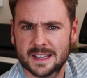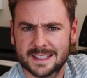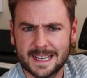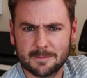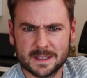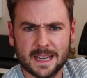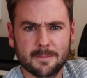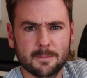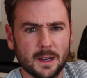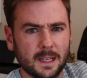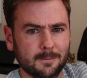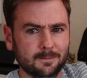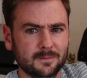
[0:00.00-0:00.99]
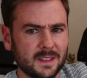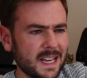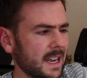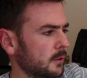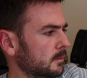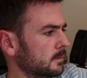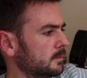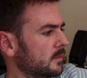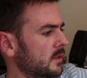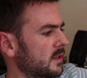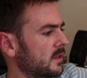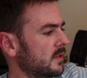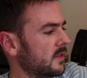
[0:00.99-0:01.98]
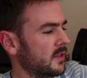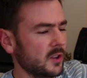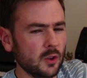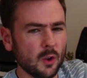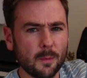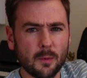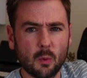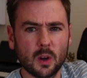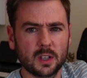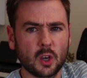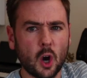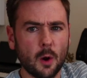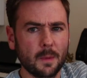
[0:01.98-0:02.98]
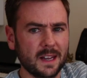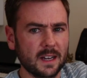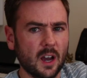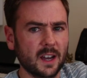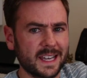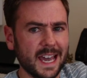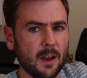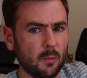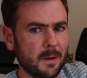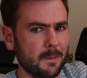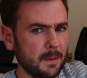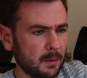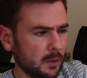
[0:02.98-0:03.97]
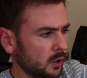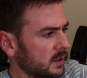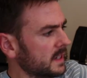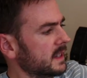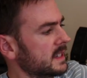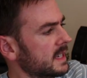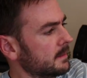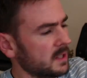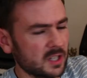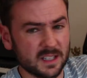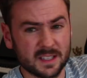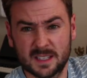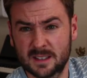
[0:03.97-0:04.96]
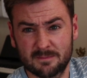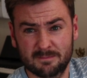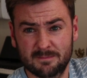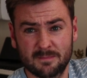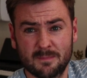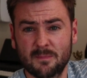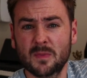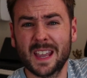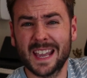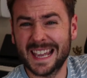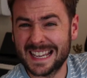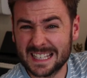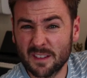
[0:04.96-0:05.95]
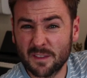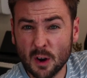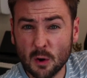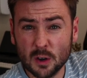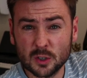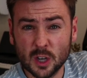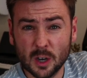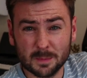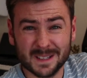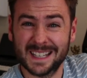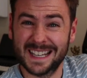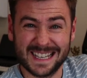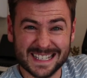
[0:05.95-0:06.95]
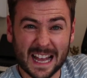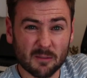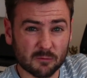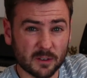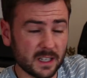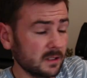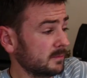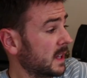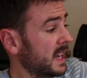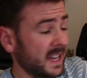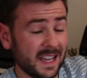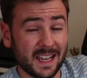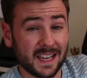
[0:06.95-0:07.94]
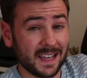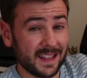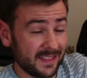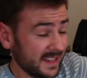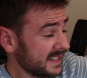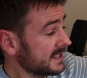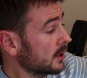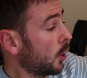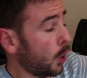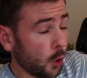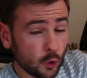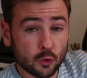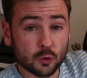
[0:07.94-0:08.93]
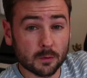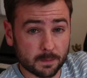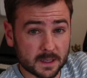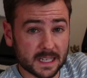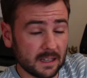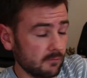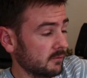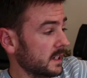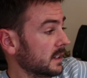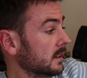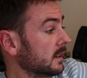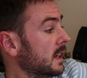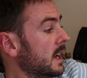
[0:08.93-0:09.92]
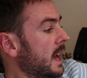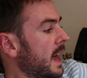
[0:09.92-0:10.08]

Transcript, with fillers: September. Now, the number one comment I get when people look at this image is, is it photoshopped? Is that real? This is one hundred percent real.